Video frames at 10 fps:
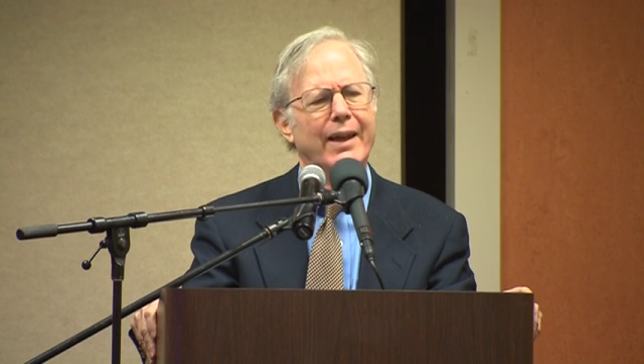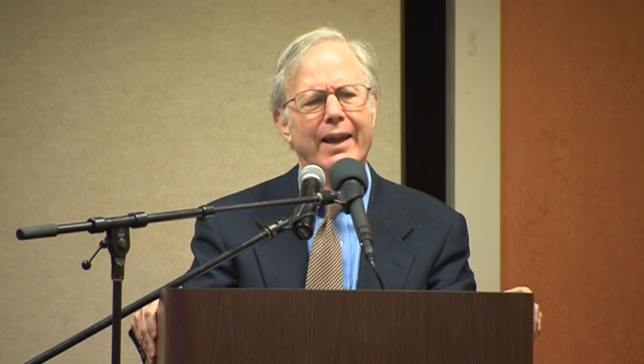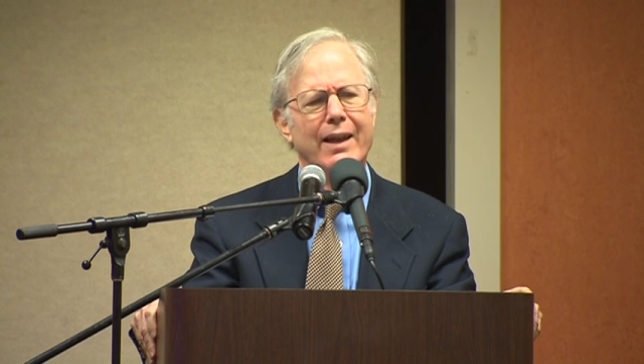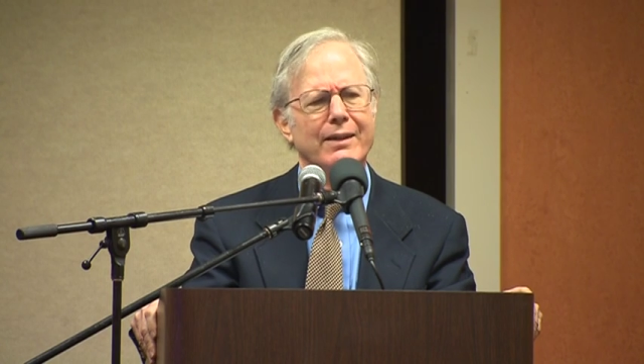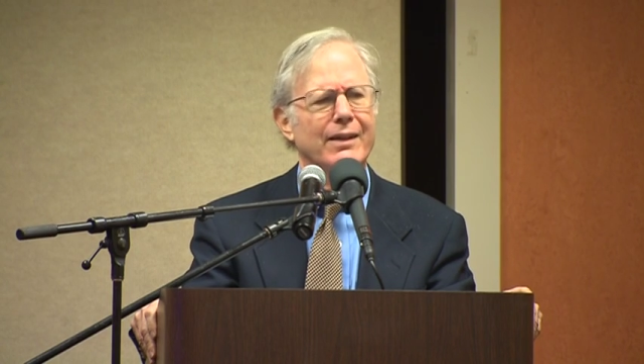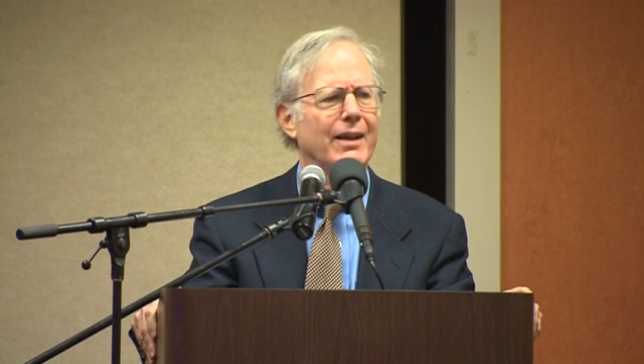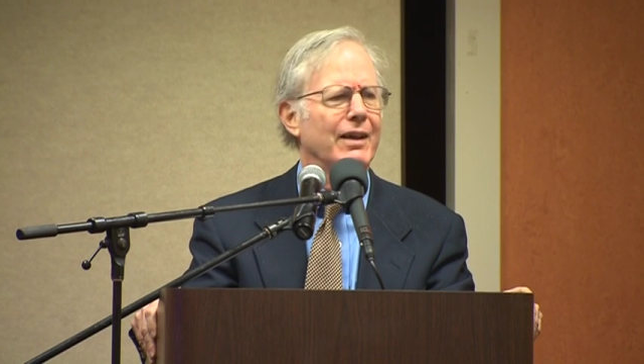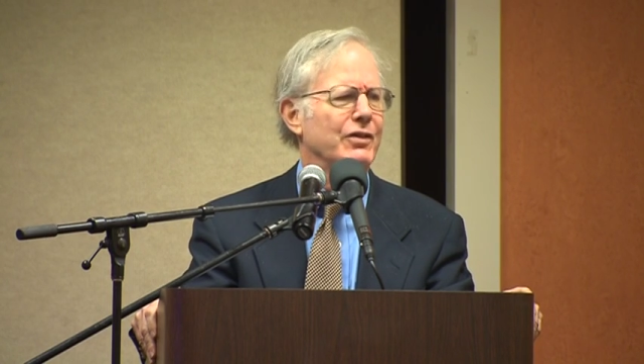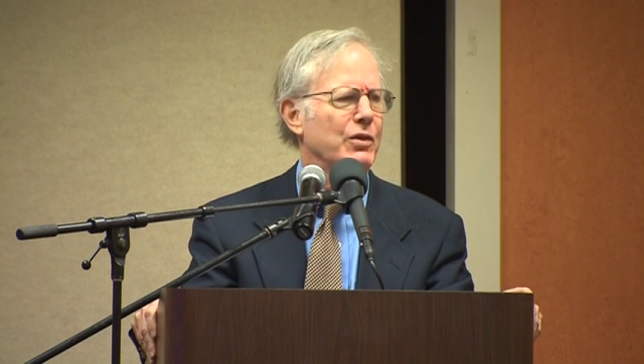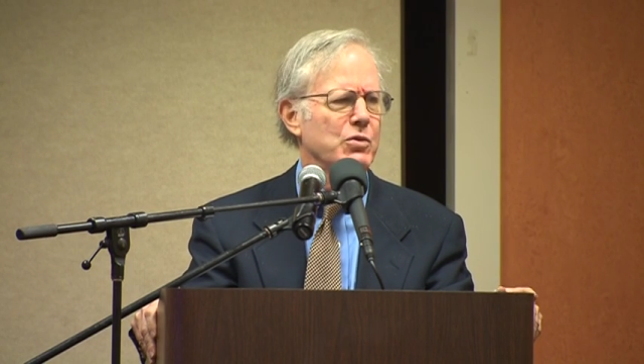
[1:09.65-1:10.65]
And
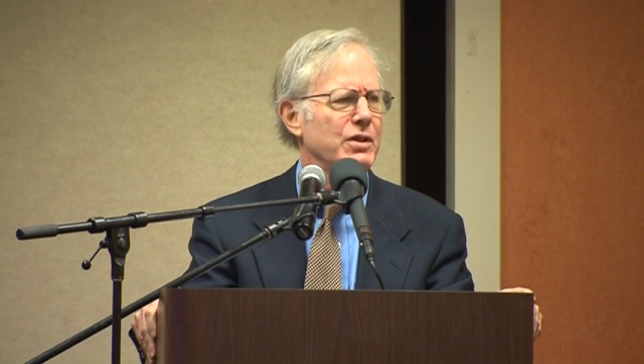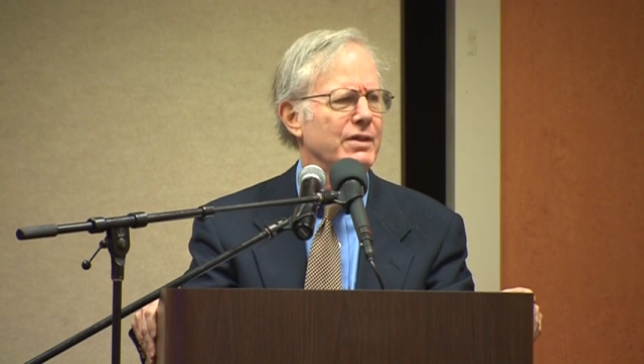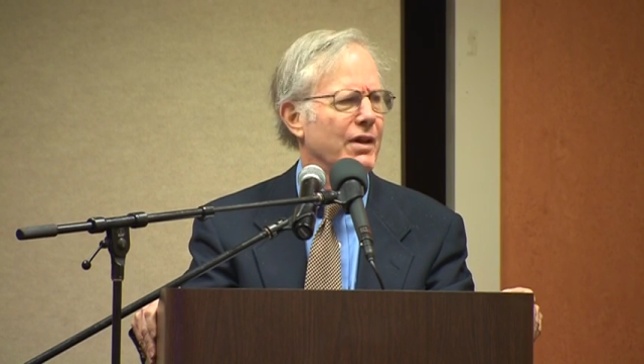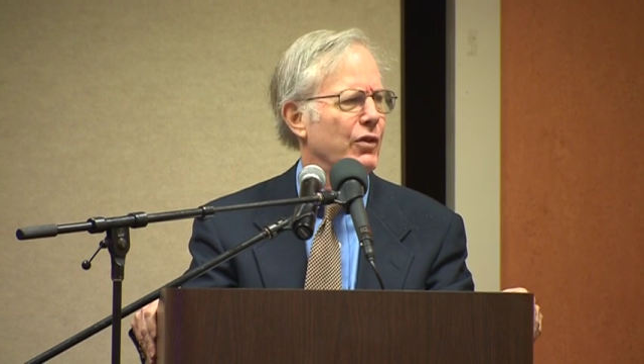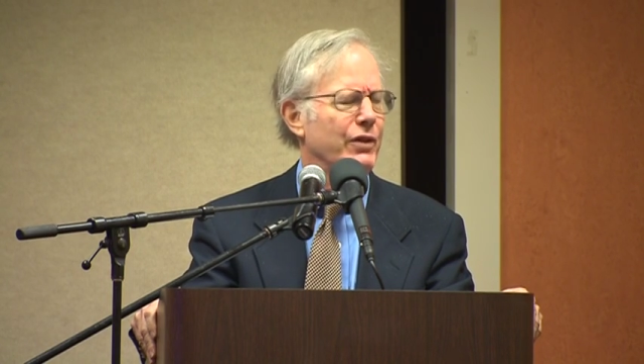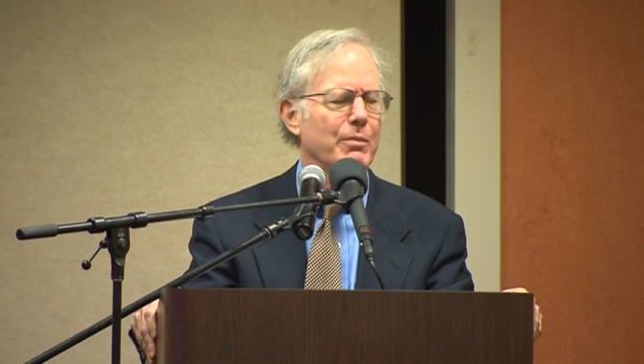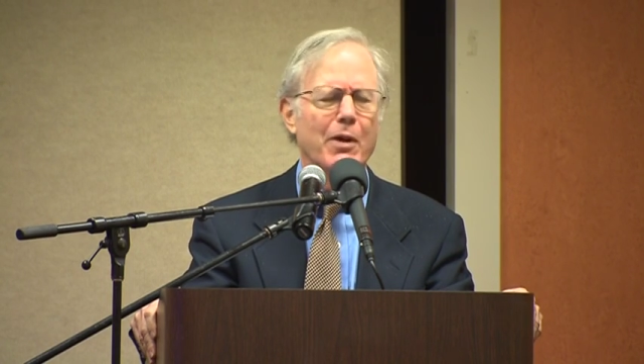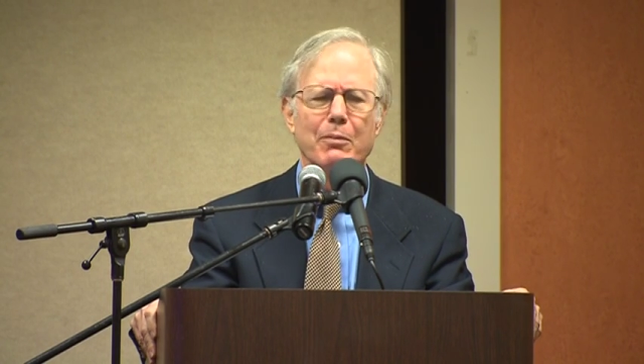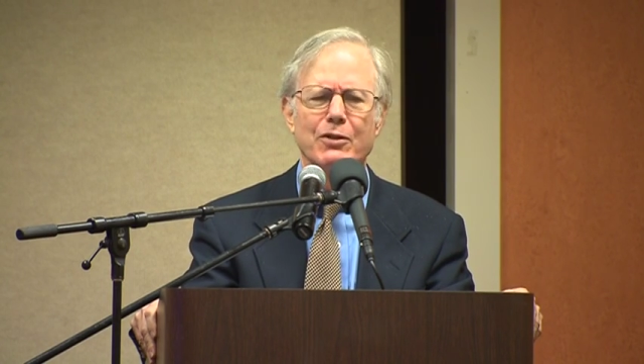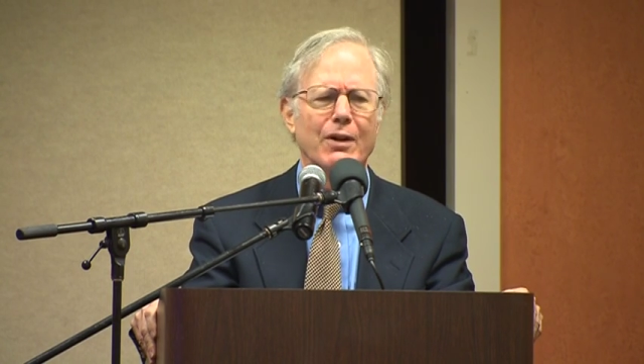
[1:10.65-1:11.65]
so she tells
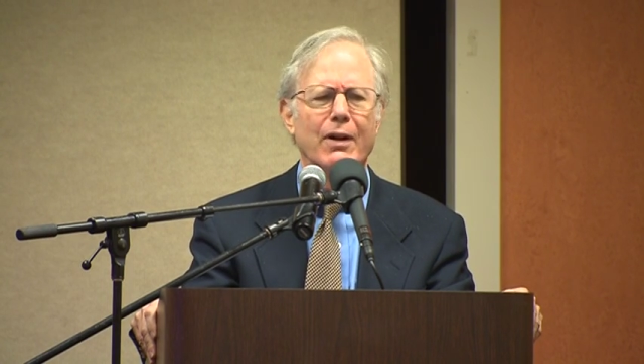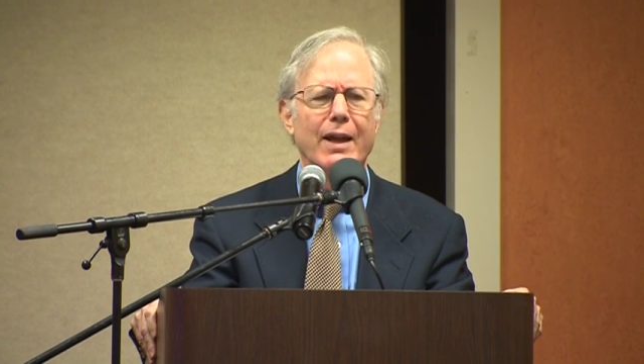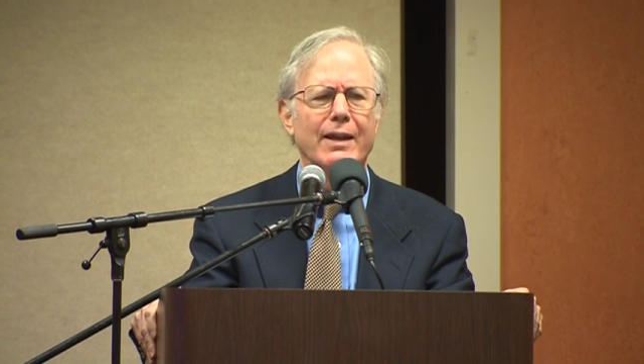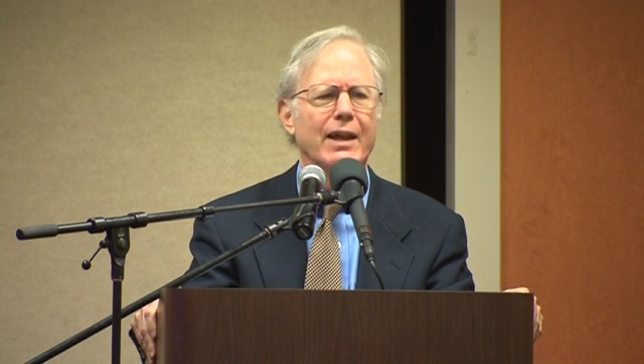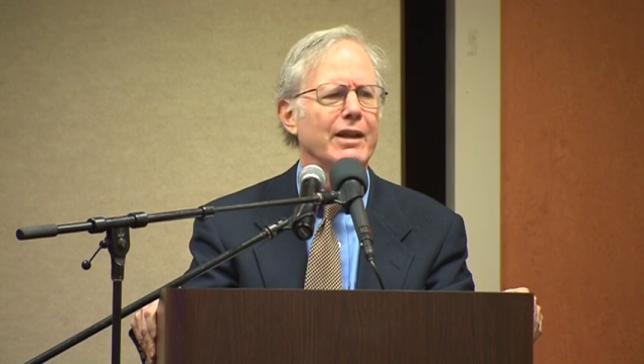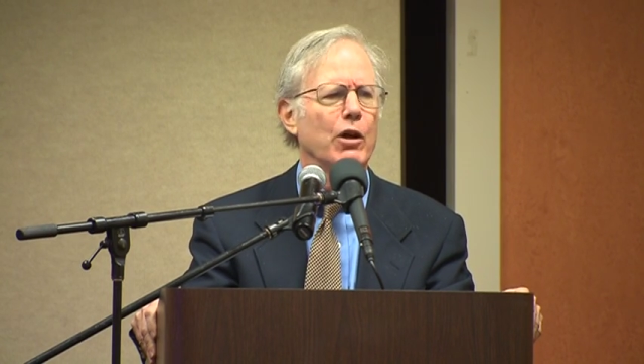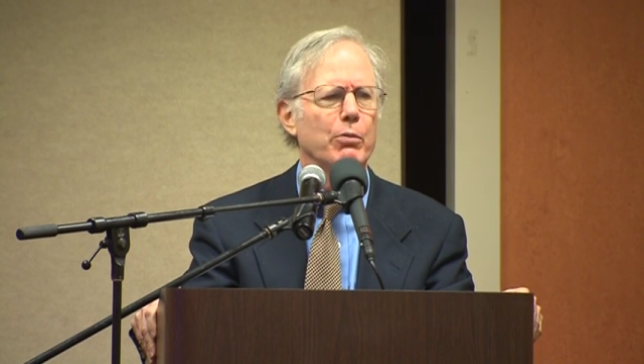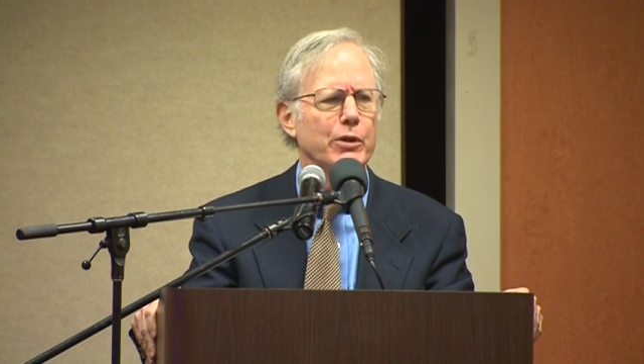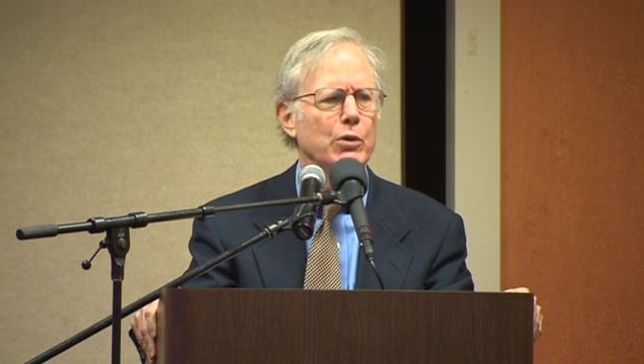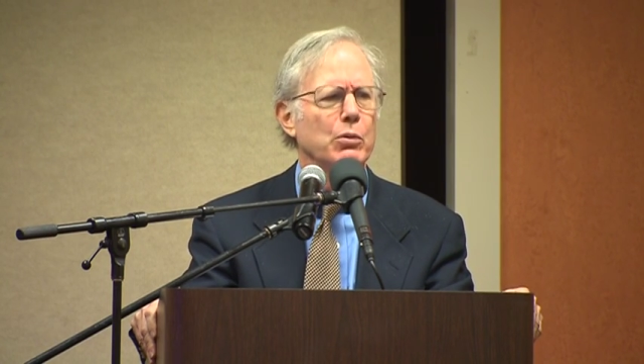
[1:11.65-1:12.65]
him, I'm sorry, I can't
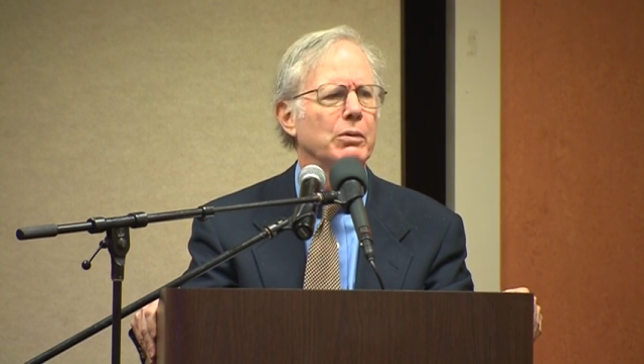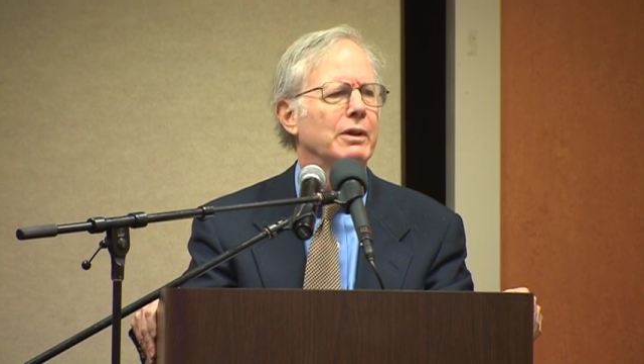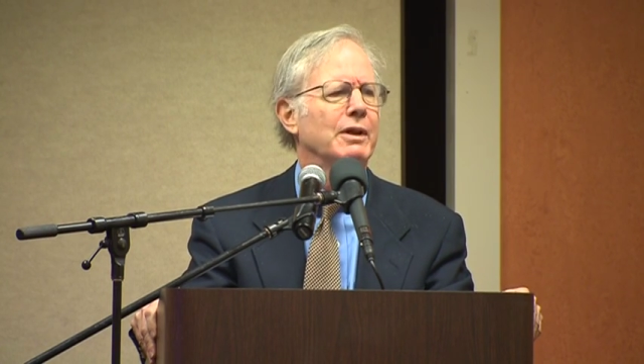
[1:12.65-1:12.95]
help you,